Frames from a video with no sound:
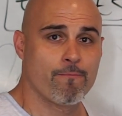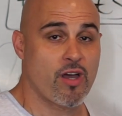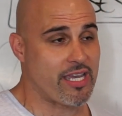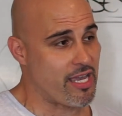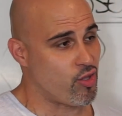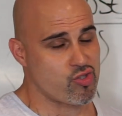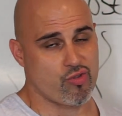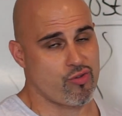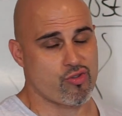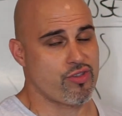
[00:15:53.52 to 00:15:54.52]
Again, those
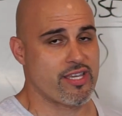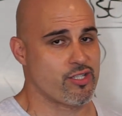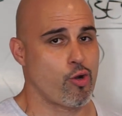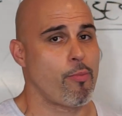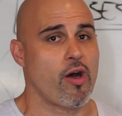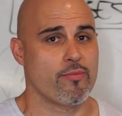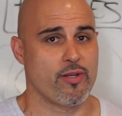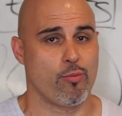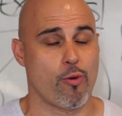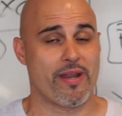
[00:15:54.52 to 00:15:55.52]
are things that don't bother me
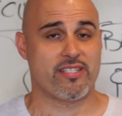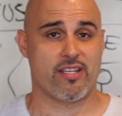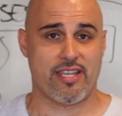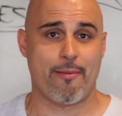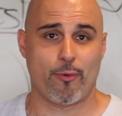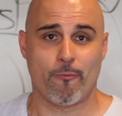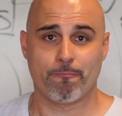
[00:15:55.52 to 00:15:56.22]
no more. That's an example.